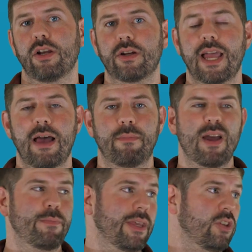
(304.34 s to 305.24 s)
to look at
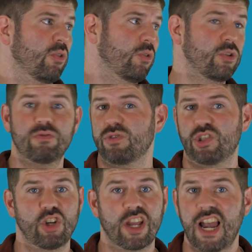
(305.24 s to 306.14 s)
might be your
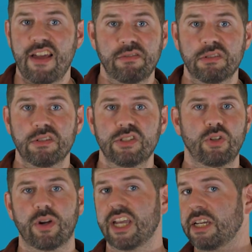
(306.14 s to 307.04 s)
sugar levels,
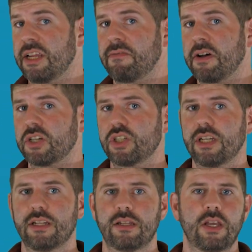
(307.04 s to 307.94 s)
your kidney
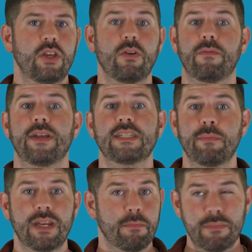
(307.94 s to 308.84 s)
function, your
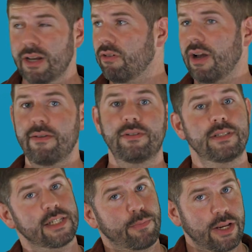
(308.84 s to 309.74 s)
vitamin and mineral
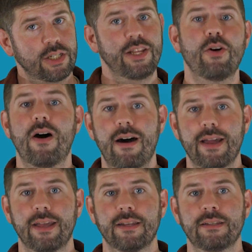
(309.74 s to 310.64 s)
levels, especially your
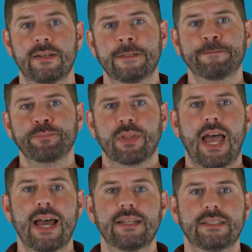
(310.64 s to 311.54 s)
iron.
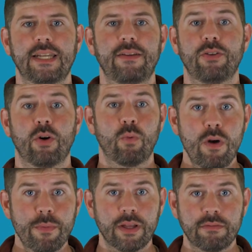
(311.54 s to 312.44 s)
And if you're a
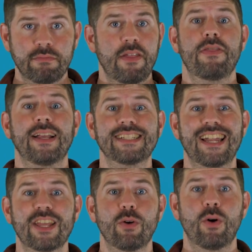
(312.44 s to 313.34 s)
woman, things
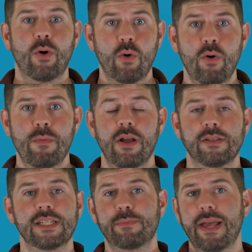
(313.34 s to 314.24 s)
like your
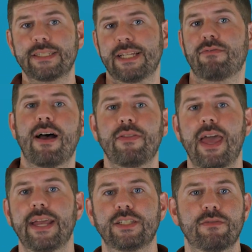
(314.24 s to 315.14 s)
hormones, especially around
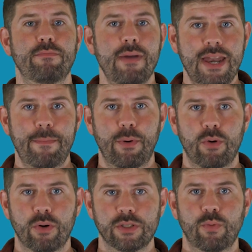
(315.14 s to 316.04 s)
the age of
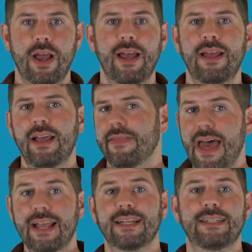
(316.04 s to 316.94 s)
menopause, where
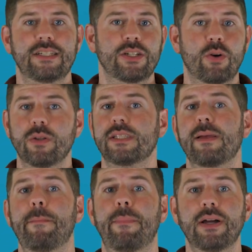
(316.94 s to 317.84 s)
that condition causes
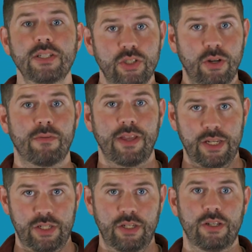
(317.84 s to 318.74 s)
a bunch of
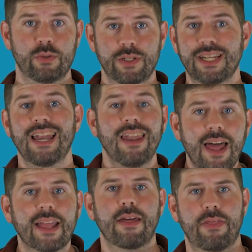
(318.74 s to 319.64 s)
issues which are
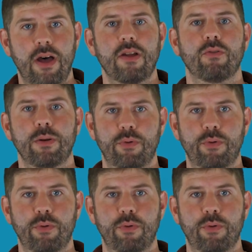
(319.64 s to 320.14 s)
like thyroid